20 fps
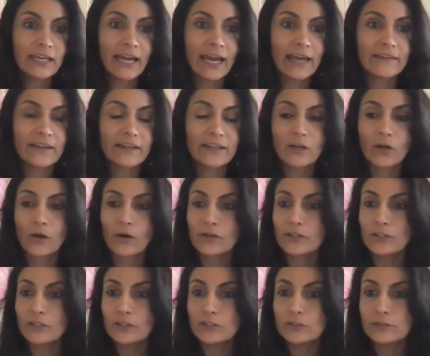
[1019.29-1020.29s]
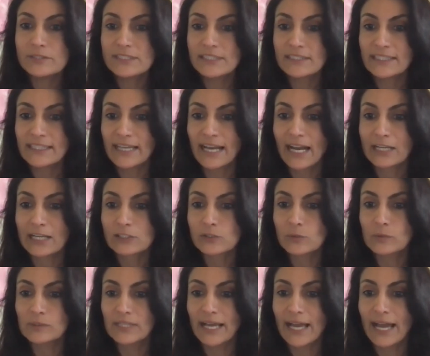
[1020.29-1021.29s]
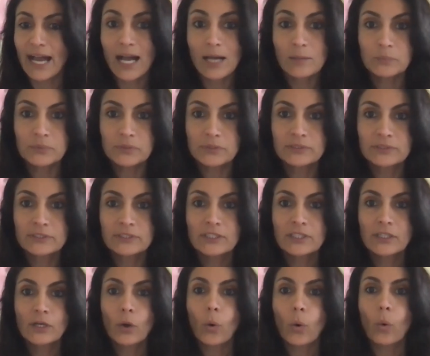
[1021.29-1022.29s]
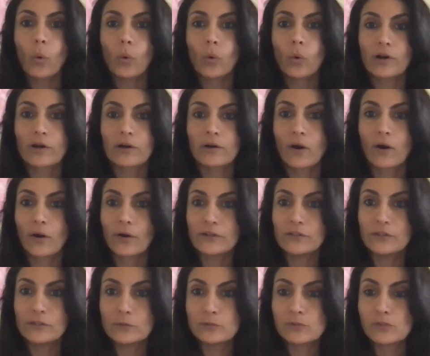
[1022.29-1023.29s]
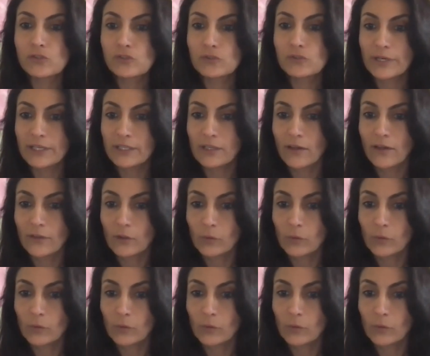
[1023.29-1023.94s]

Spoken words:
And then are you using the actual app, or are you straight on the